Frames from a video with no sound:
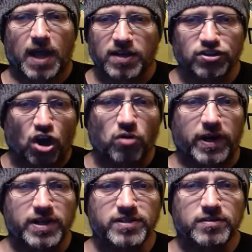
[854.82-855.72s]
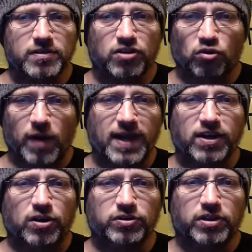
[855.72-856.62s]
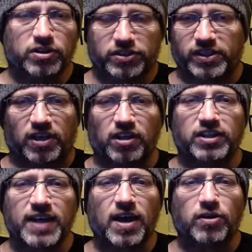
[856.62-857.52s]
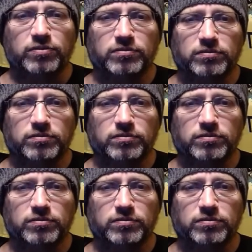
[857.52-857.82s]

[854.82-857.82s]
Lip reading: As always, the rhinos sell us out.